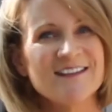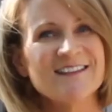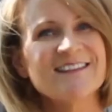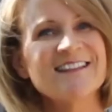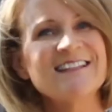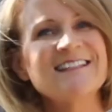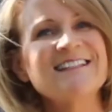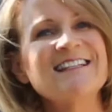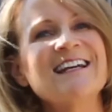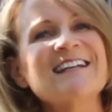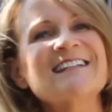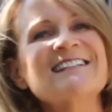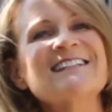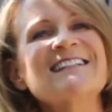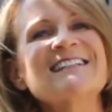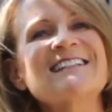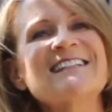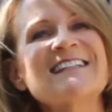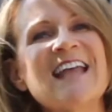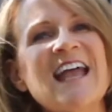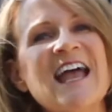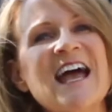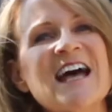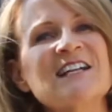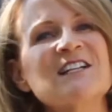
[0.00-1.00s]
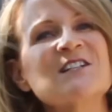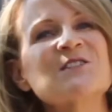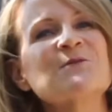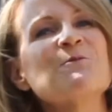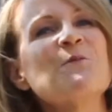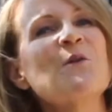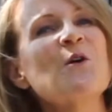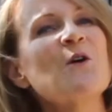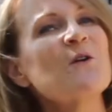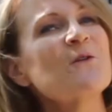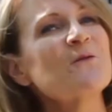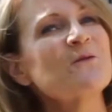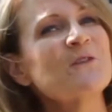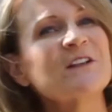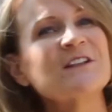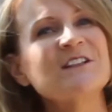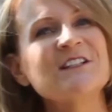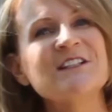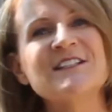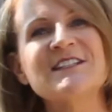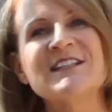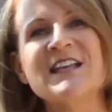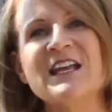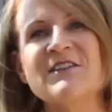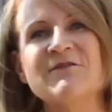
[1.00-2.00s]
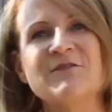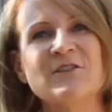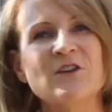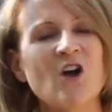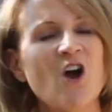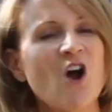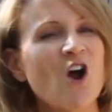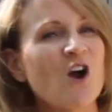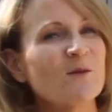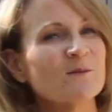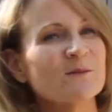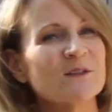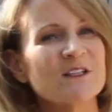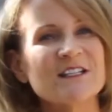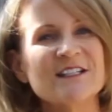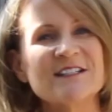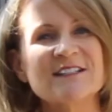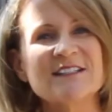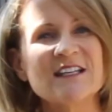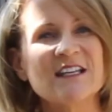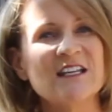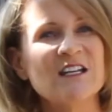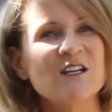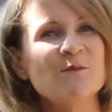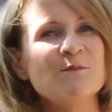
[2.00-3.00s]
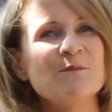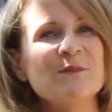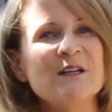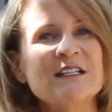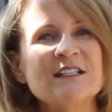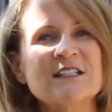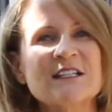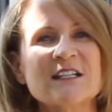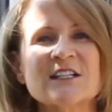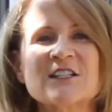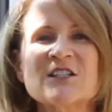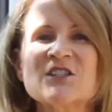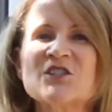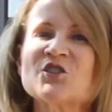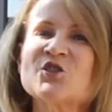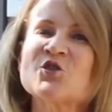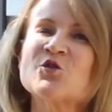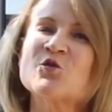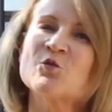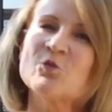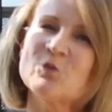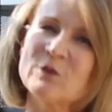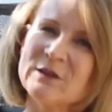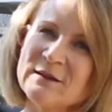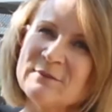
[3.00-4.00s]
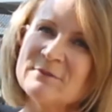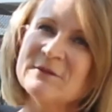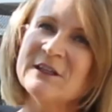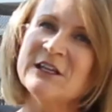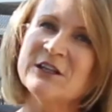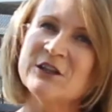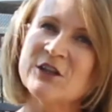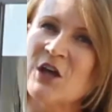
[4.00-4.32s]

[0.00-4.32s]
The DXA scan is perfectly safe and harmless. It emits extremely